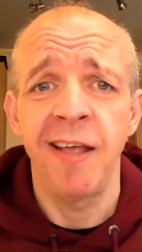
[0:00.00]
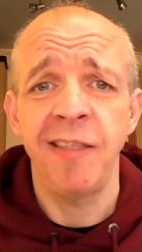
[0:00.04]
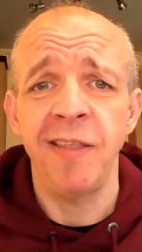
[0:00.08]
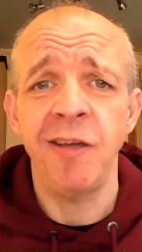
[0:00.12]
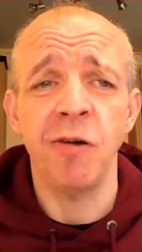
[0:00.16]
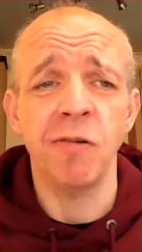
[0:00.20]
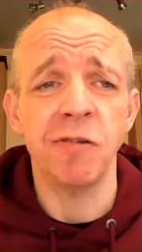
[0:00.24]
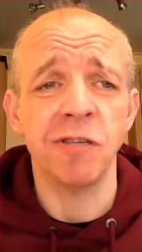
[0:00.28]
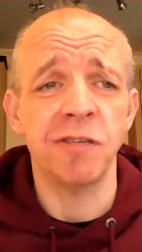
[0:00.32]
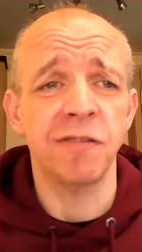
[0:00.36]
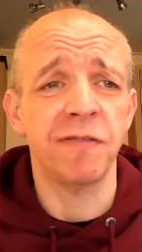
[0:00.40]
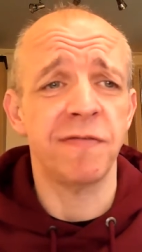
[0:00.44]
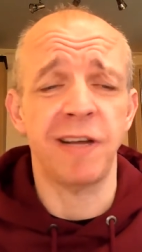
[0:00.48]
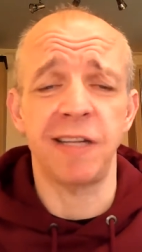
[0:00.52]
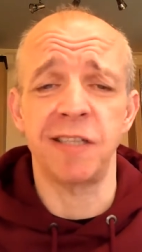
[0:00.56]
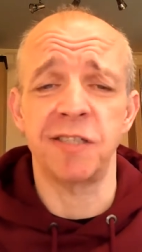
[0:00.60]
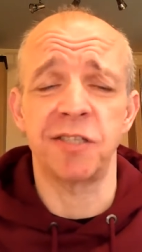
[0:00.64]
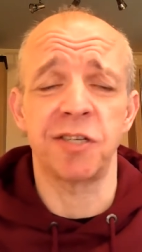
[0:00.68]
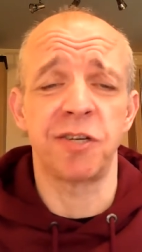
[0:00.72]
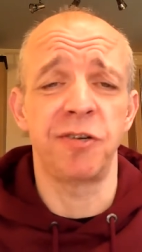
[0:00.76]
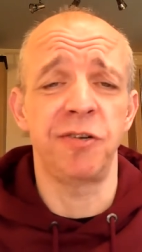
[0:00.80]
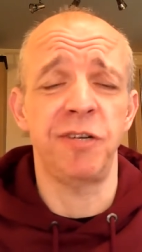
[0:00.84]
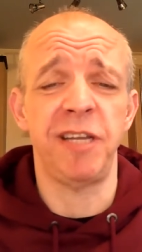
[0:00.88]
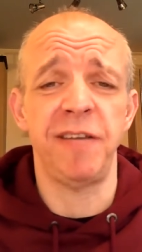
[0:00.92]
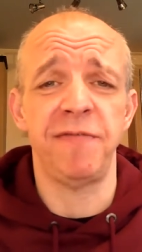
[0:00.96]
The Oxford
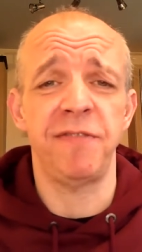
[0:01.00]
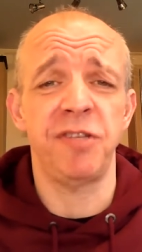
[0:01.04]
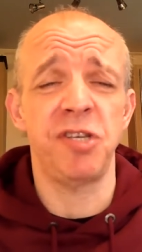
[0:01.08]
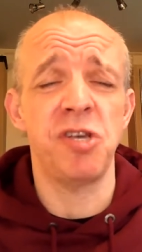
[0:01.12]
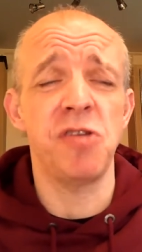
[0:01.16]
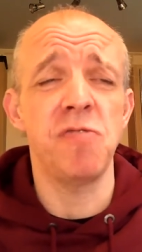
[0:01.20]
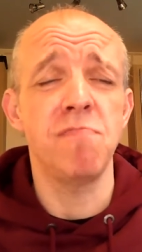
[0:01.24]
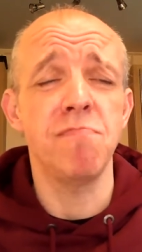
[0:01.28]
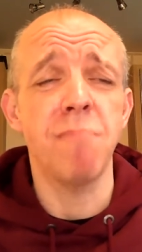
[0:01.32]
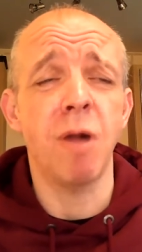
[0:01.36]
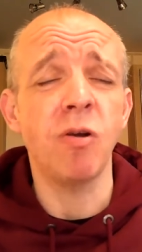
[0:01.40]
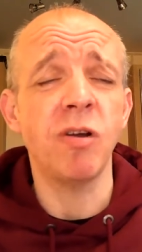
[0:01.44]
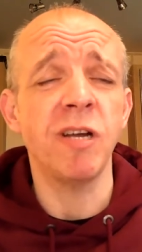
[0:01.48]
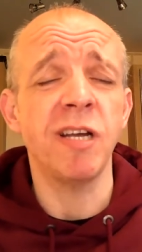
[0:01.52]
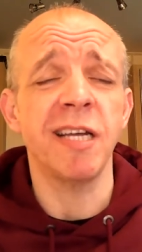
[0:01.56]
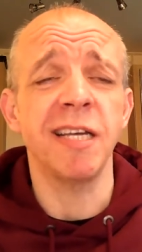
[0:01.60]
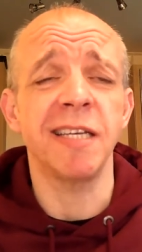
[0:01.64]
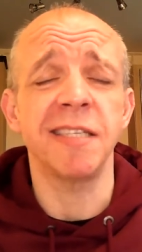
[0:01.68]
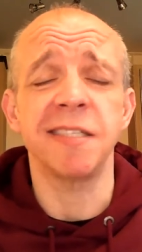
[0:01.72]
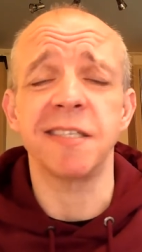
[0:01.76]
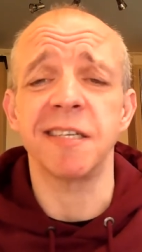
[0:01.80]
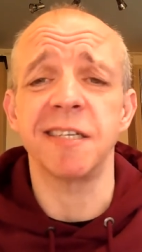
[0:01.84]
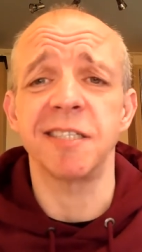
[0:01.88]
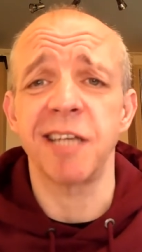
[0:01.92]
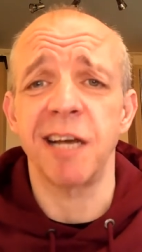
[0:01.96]
fans couldn't give two
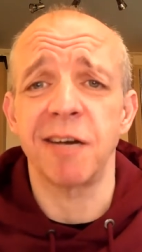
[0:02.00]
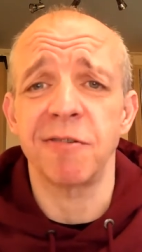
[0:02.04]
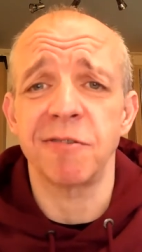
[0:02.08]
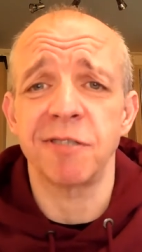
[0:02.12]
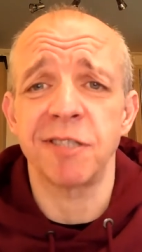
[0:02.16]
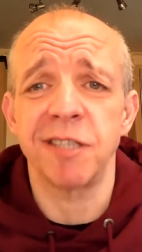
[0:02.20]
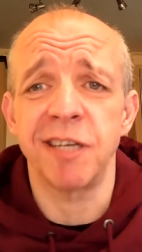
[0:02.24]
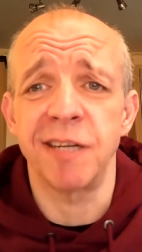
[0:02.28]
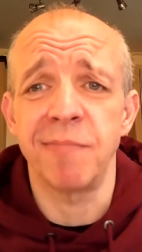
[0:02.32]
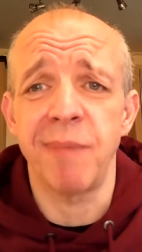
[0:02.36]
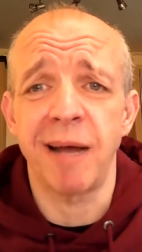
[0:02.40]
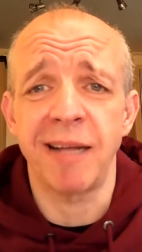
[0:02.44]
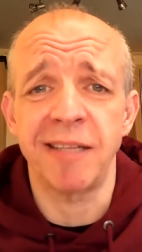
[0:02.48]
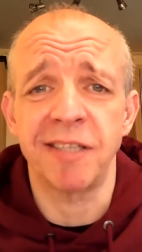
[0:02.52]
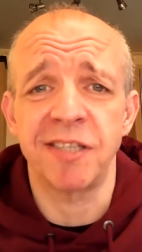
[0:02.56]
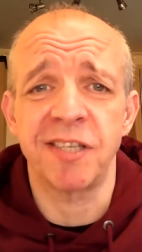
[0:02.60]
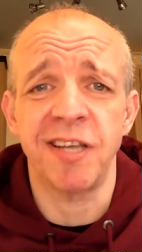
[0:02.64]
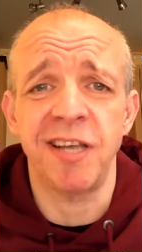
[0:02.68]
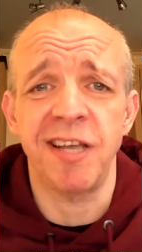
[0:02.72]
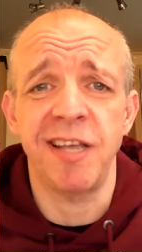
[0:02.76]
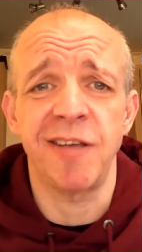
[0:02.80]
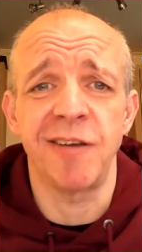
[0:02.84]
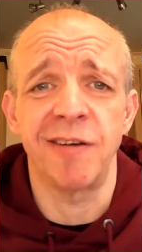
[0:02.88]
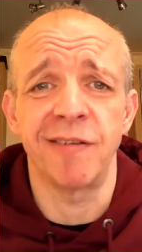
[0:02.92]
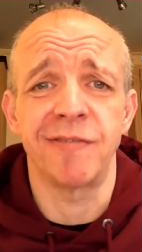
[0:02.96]
monkeys that Chelsea and Man
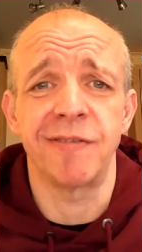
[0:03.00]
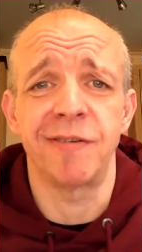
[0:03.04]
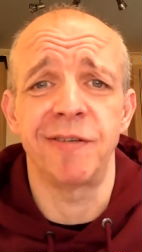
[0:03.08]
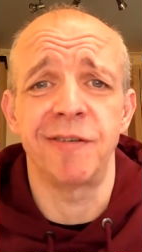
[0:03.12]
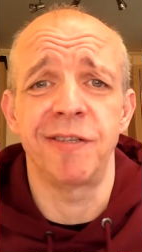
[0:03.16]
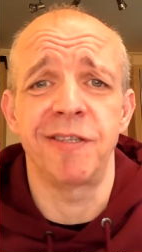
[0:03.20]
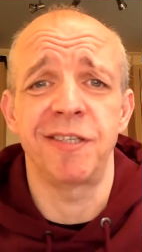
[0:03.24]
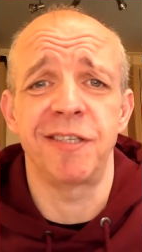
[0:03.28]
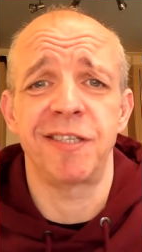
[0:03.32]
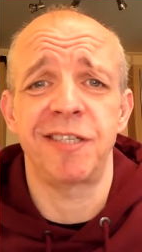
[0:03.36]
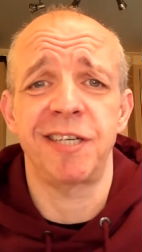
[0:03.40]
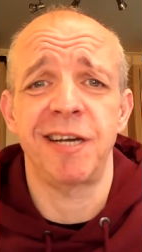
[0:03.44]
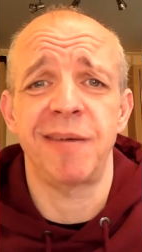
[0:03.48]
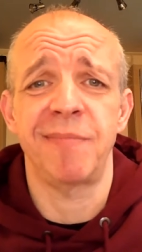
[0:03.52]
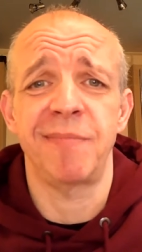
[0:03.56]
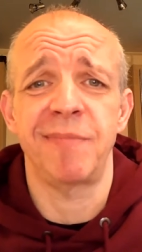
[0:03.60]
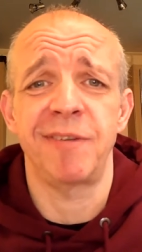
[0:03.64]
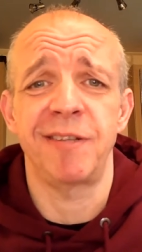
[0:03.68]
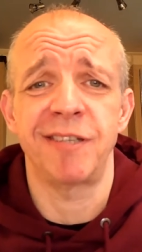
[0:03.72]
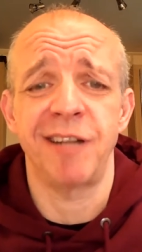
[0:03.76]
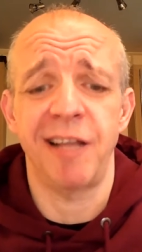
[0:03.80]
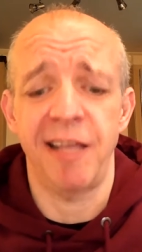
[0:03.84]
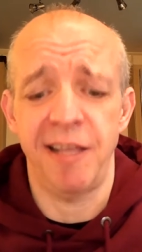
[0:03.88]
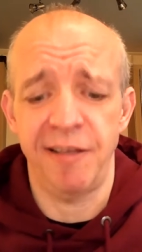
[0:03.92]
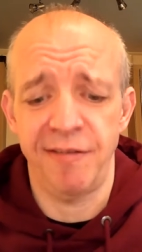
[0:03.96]
City got through to the
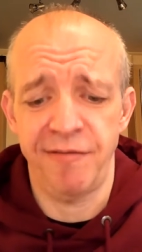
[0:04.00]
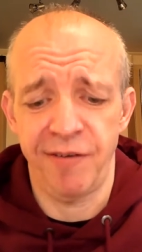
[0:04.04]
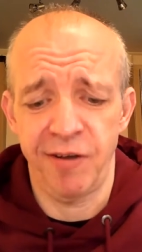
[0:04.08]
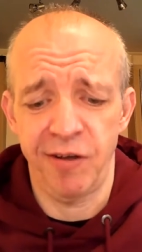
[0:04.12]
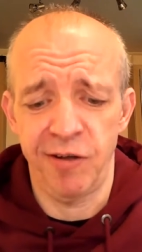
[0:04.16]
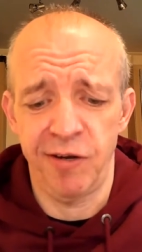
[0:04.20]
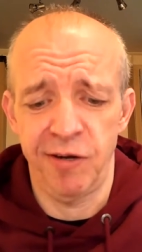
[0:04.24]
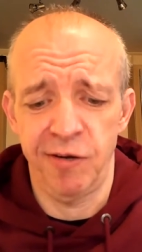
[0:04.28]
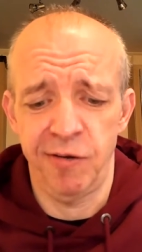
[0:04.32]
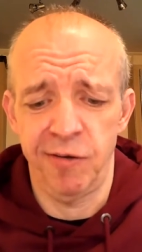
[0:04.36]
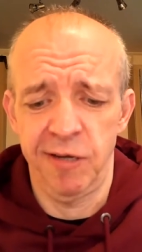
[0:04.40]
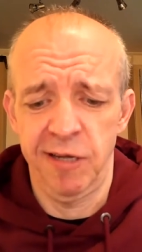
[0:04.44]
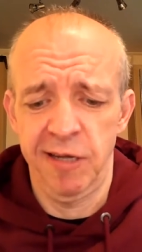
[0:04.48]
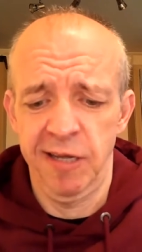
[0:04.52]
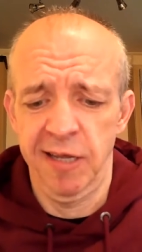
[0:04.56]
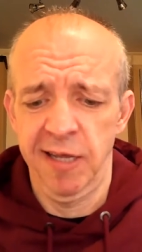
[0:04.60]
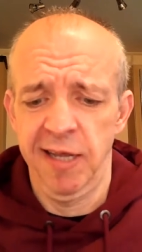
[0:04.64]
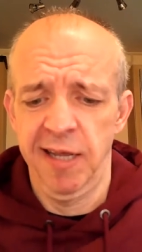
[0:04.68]
Champions League final.